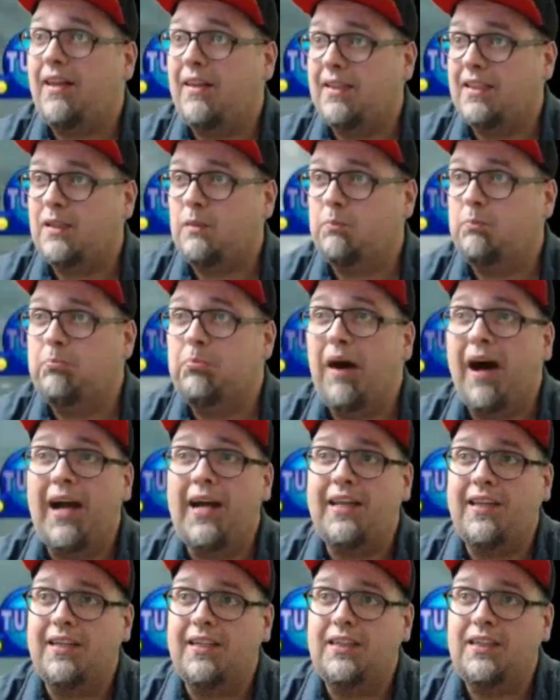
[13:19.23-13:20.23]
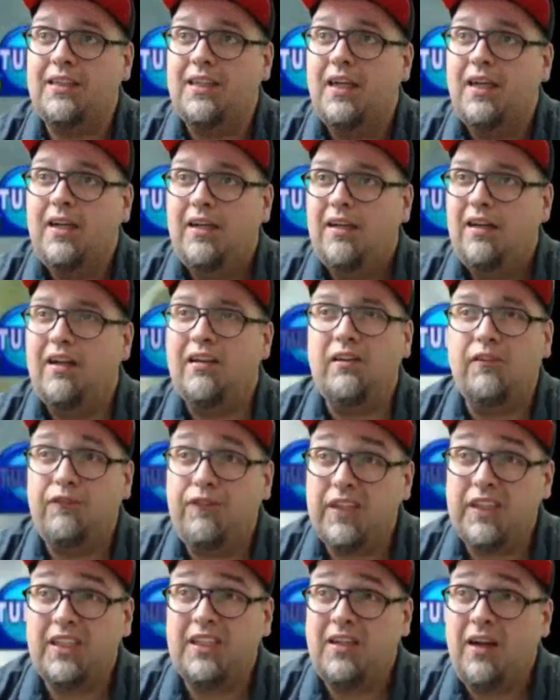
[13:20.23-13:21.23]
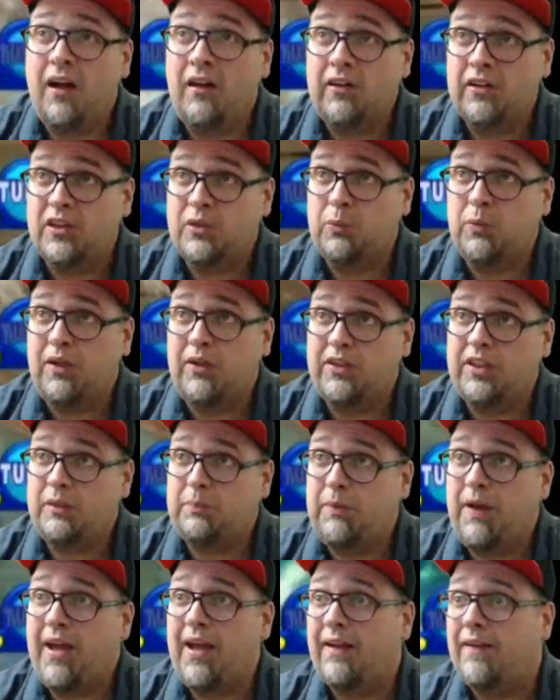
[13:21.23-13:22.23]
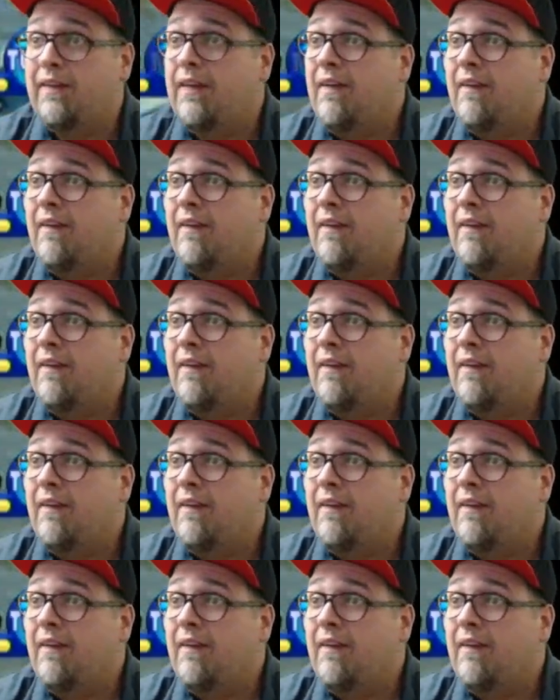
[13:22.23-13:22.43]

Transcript: this, buy this. $150 well spent.